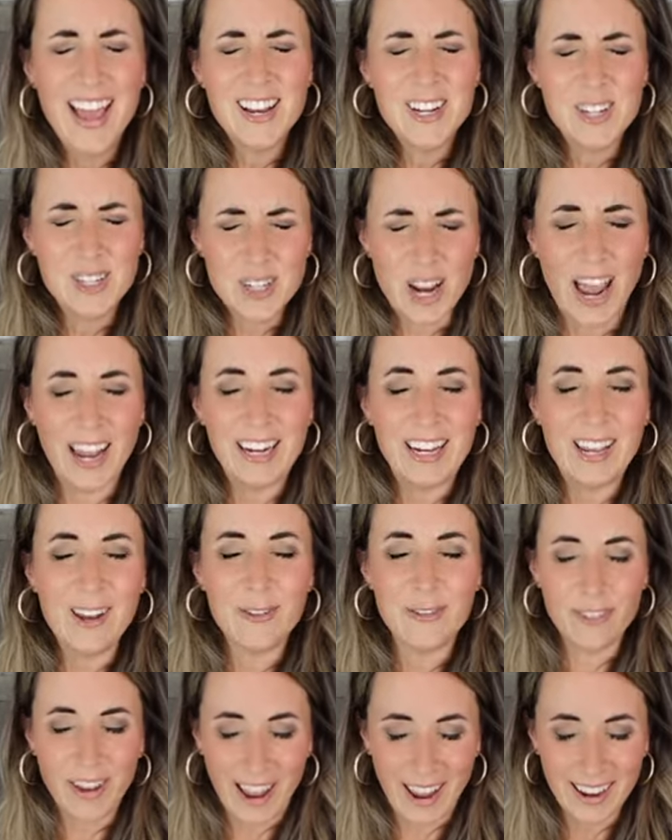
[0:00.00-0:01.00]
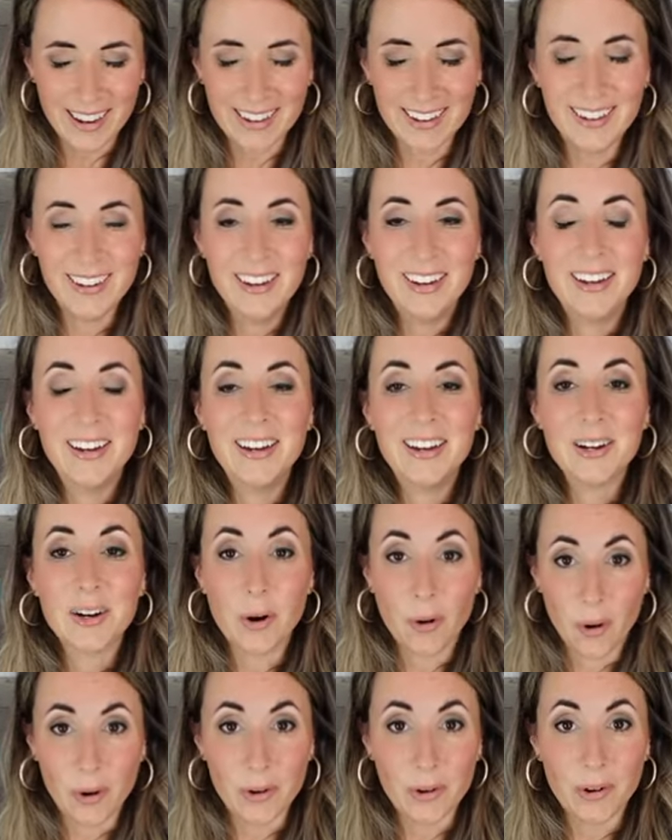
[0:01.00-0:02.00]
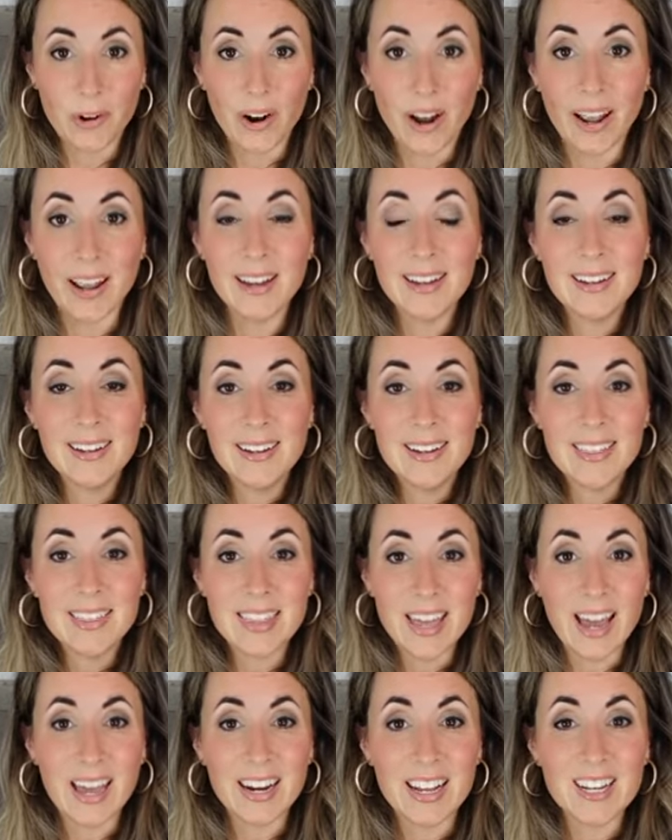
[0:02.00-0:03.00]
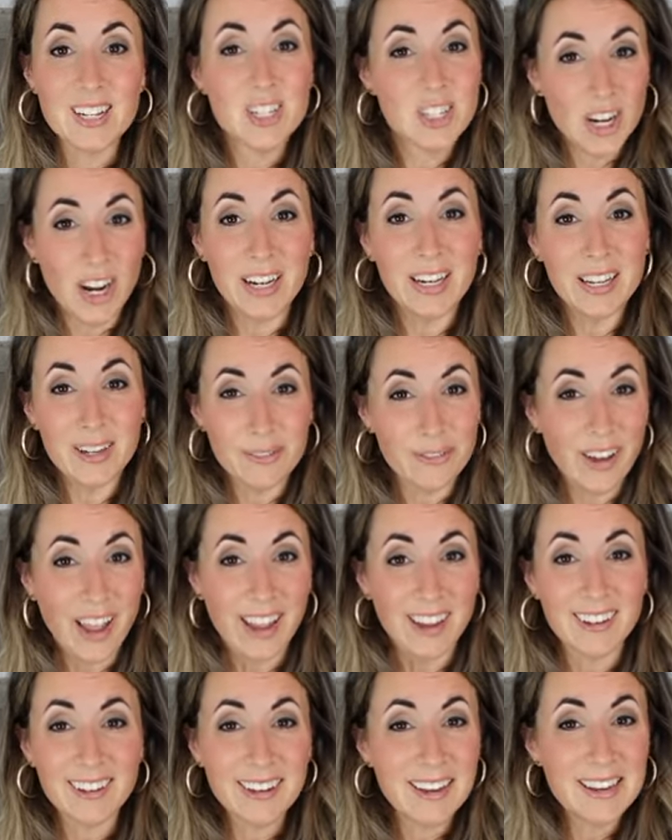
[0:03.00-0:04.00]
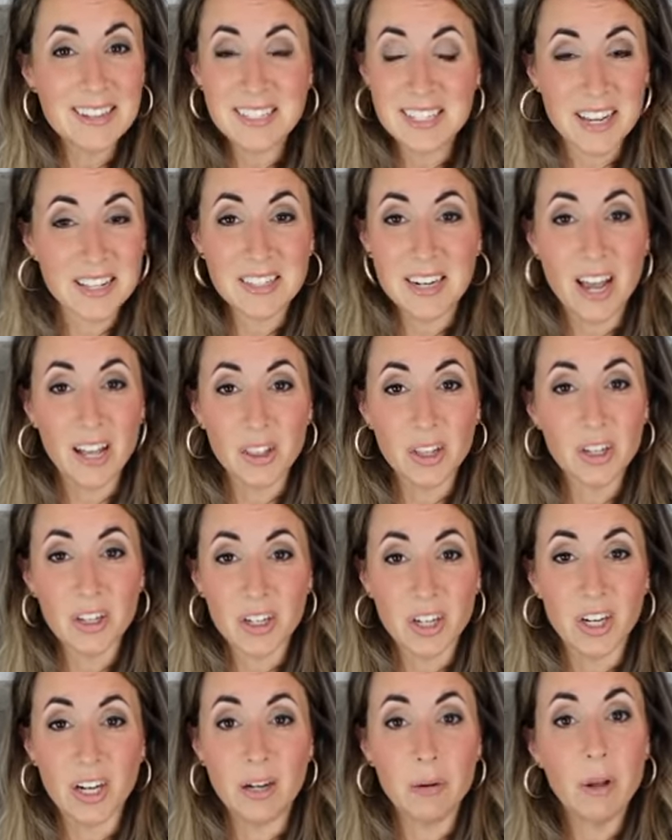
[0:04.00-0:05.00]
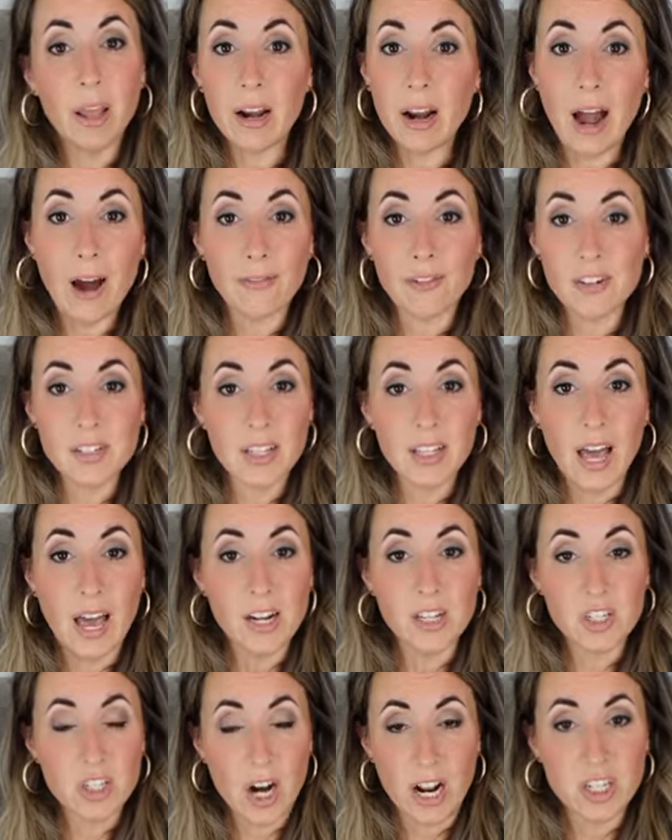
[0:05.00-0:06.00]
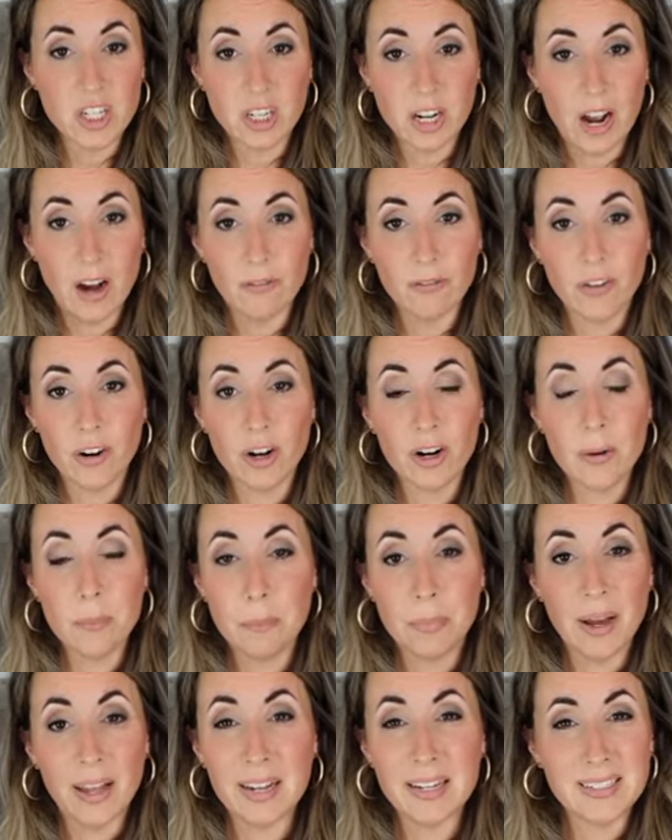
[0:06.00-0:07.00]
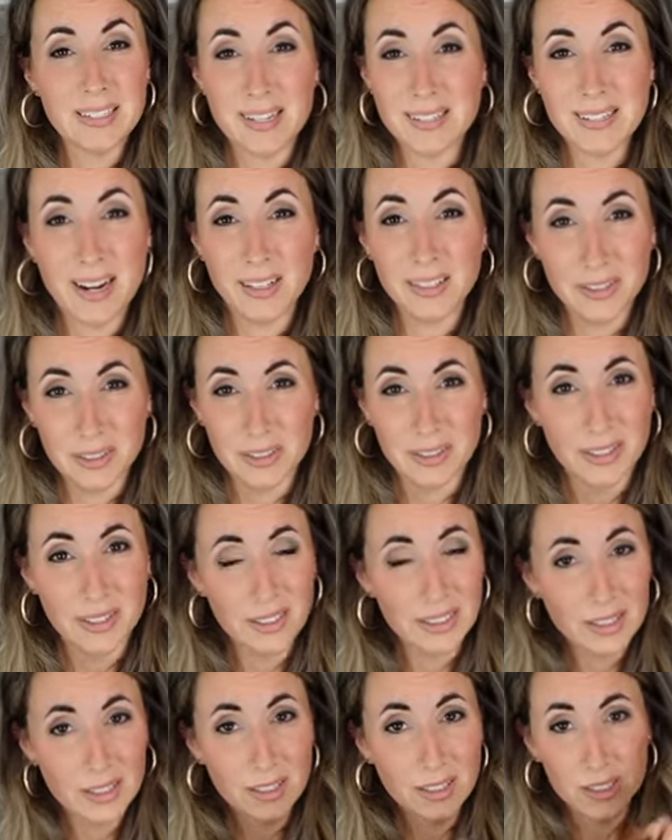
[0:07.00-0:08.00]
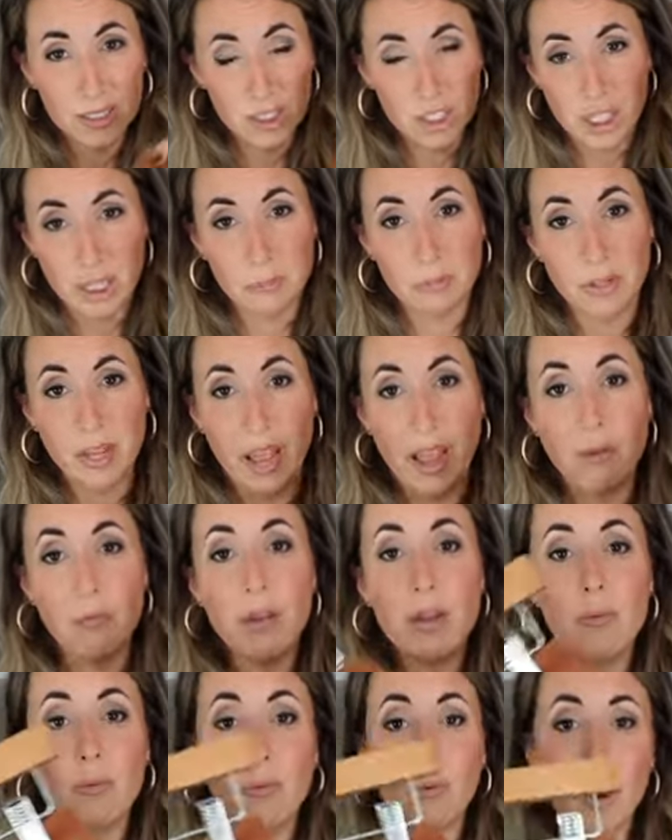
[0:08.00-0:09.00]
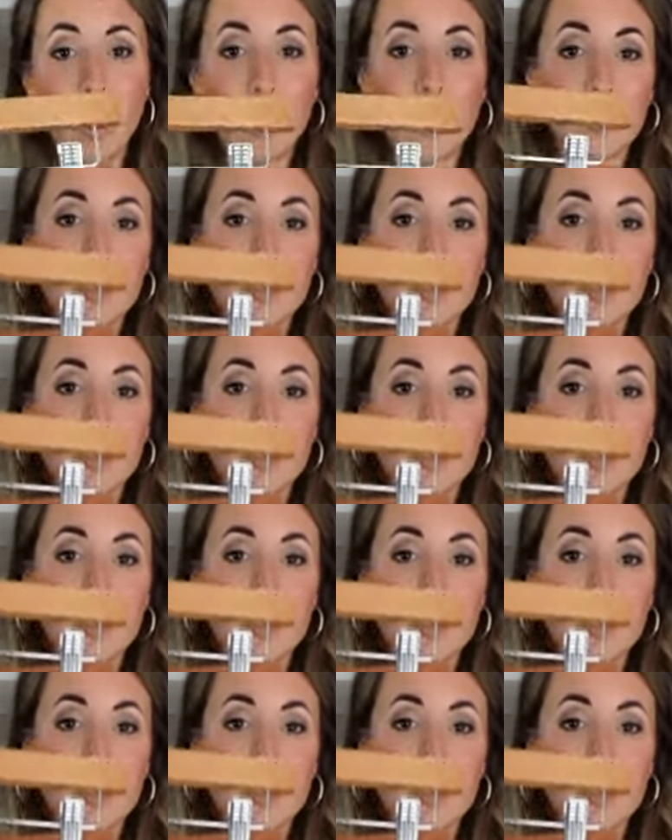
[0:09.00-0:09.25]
shiny fake corduroy that is shiny and fake and does not look good. It offers a lot of stretch and comfort, but it does not look good. It looks cheap. Okay, we wanted